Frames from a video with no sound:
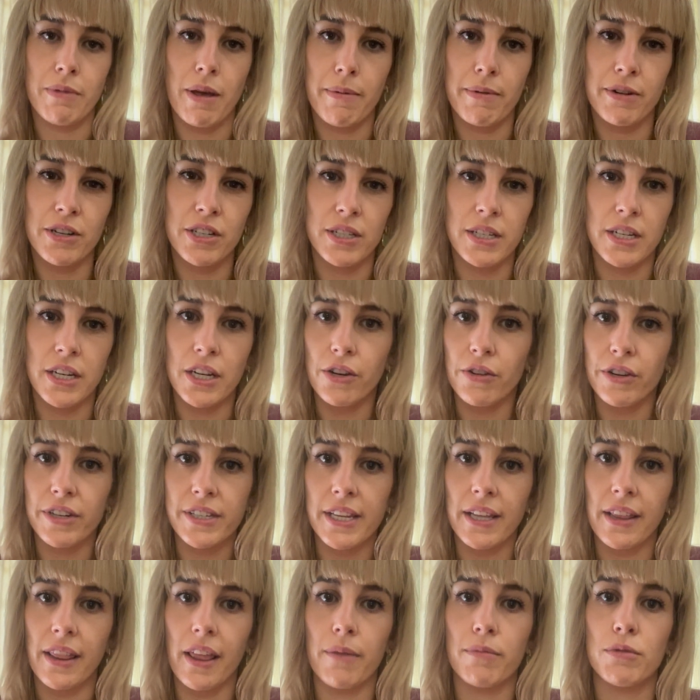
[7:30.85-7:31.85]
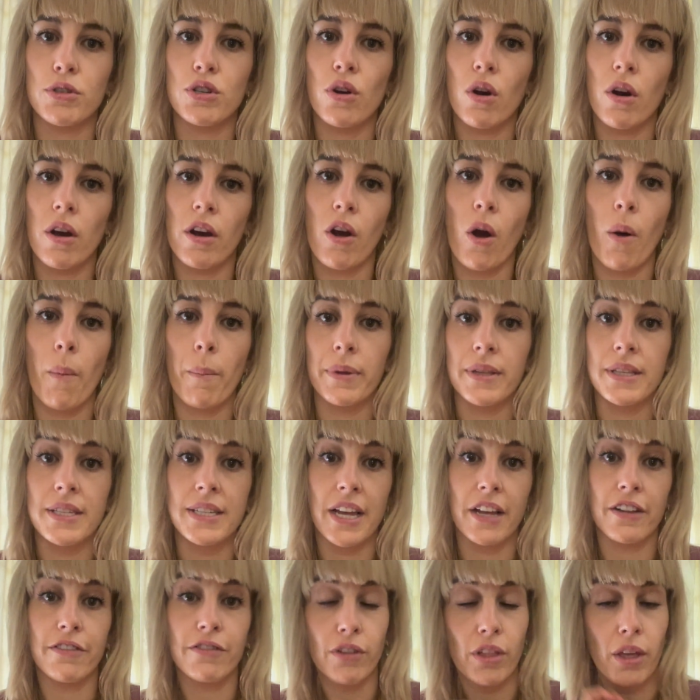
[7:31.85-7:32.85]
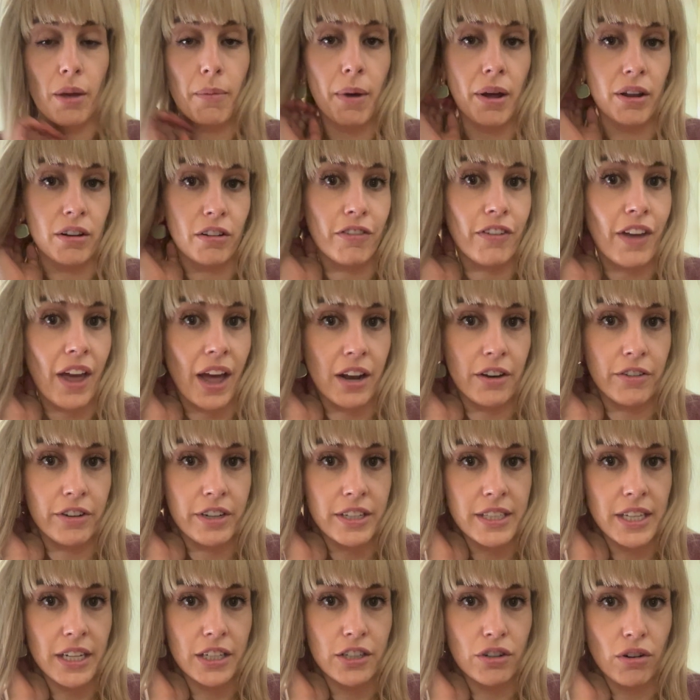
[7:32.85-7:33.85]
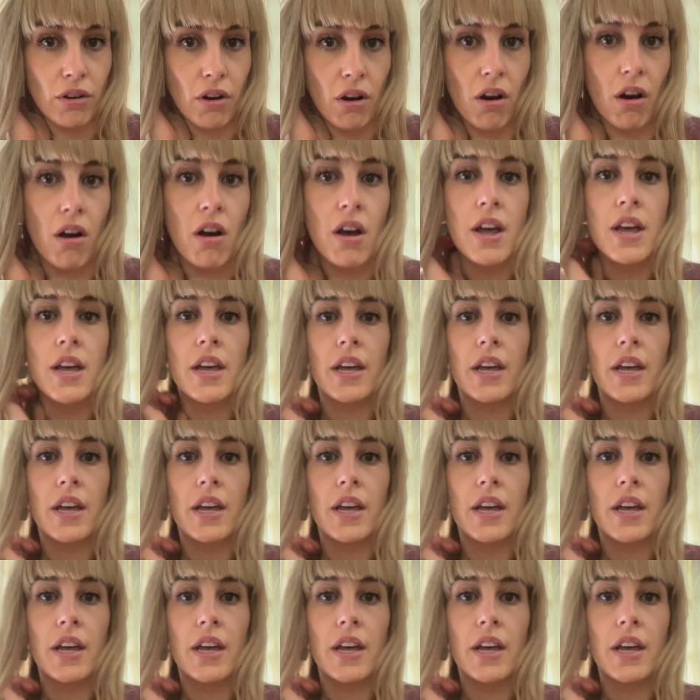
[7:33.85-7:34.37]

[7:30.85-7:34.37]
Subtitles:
maybe just decreasing them to compensate for the amount of calories that you are